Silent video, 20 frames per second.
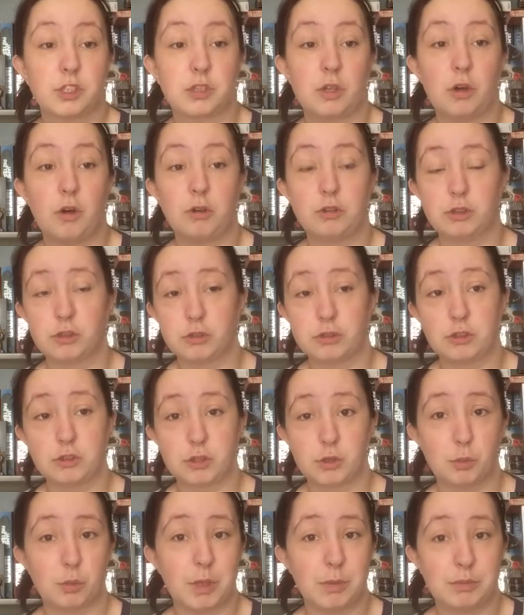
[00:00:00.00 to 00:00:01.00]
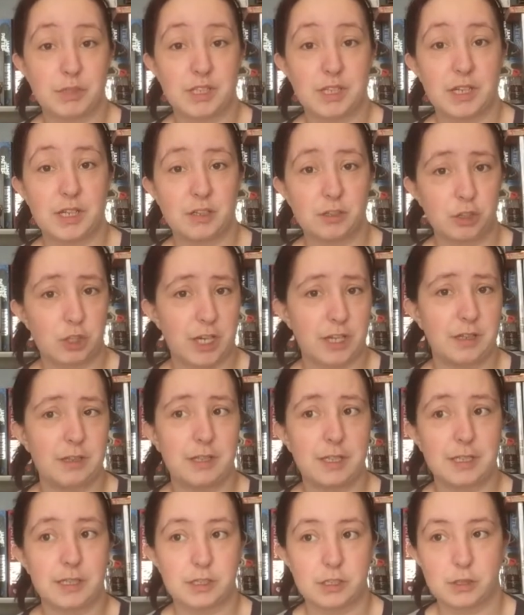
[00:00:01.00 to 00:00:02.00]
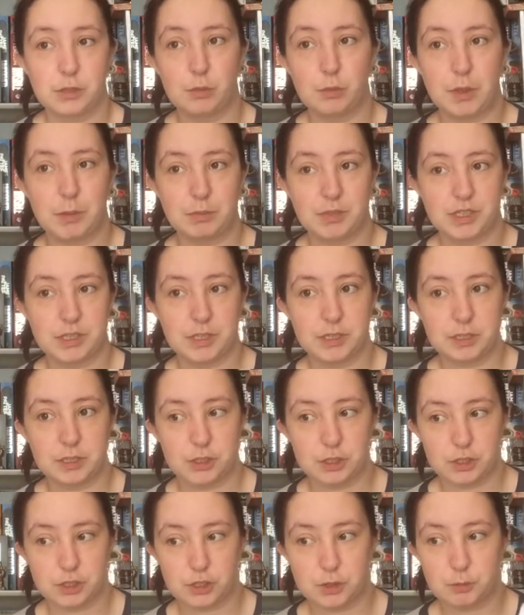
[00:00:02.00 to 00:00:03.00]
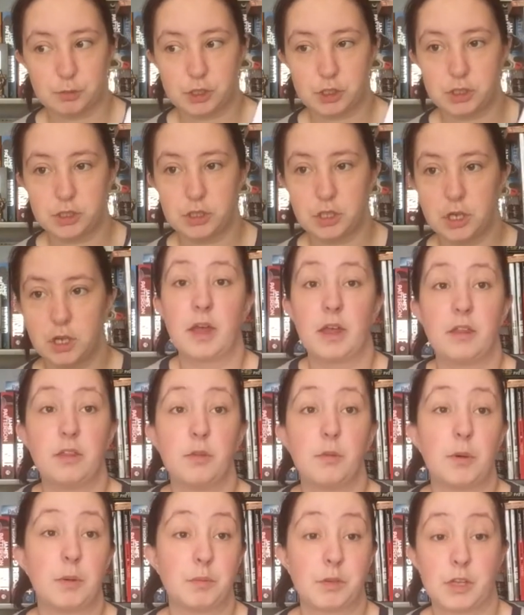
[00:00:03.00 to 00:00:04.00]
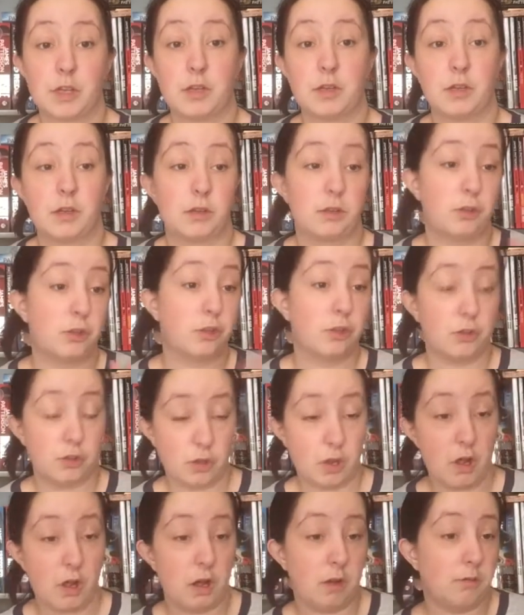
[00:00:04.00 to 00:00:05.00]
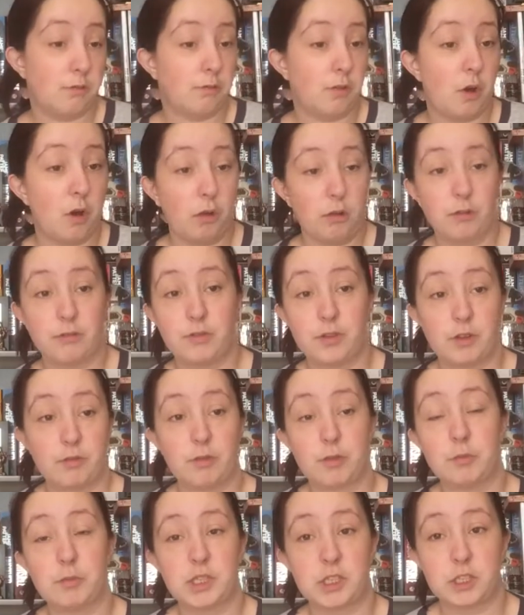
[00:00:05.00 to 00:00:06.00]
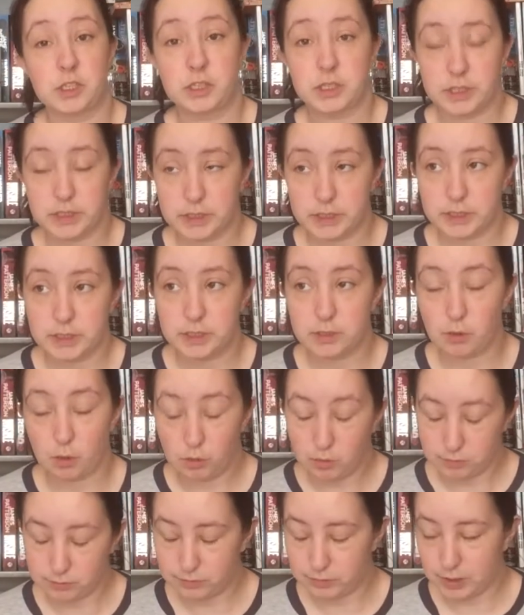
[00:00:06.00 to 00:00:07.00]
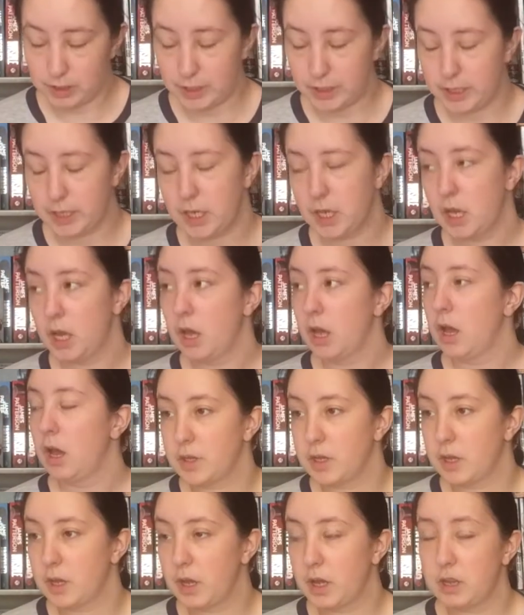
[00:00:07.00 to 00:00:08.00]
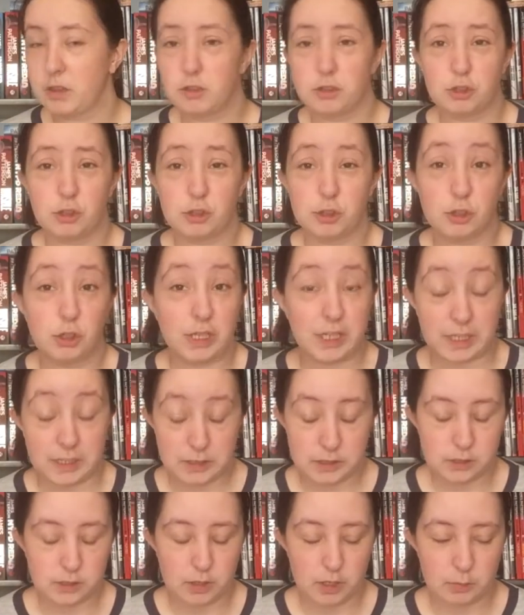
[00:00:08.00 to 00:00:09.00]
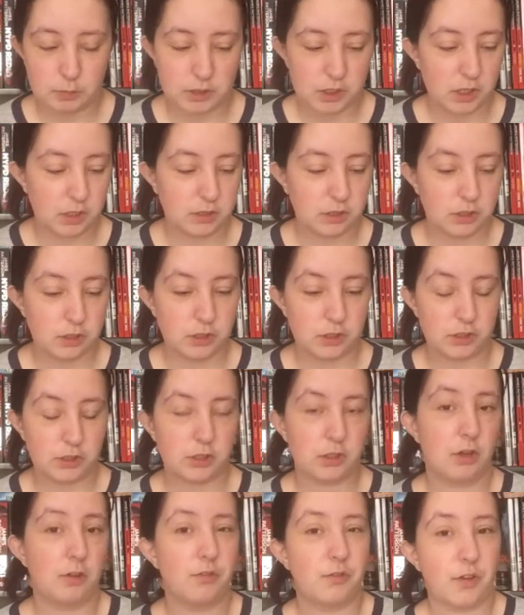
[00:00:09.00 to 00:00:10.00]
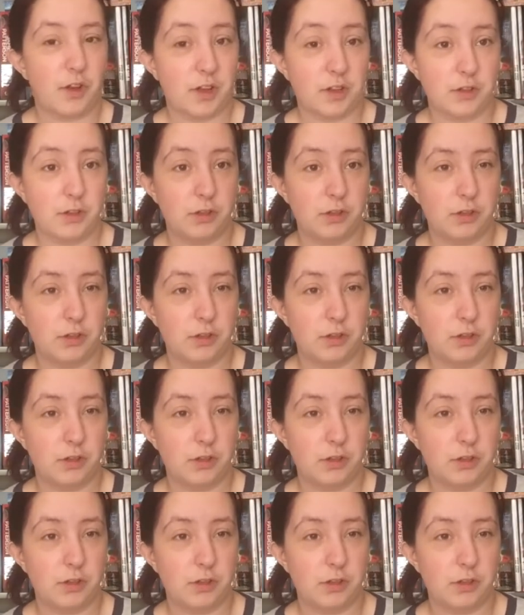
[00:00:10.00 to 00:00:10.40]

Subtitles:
Also, there's a website. I'll try and link to the website in the description. The website should have all of the information that you need, hopefully. There's also like Instagram challenges and stuff. I